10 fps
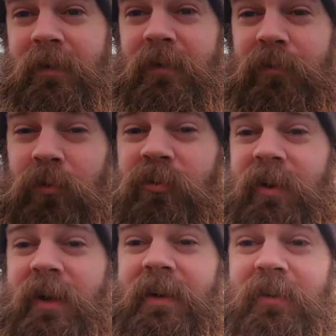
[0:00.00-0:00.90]
the view's
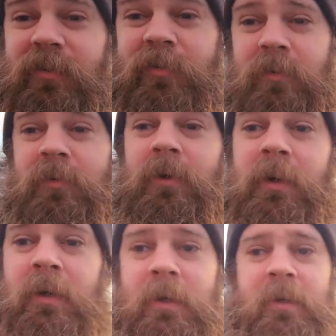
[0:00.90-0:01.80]
cracking. So
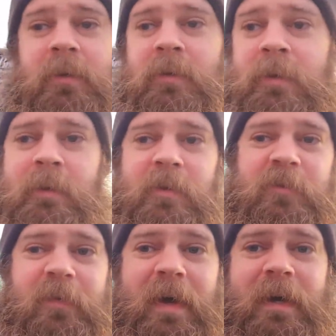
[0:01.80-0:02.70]
there's a
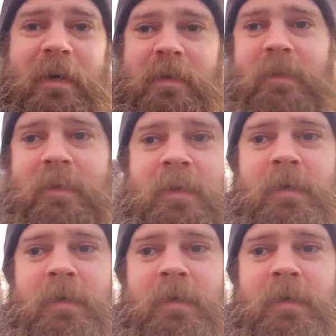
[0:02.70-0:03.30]
van,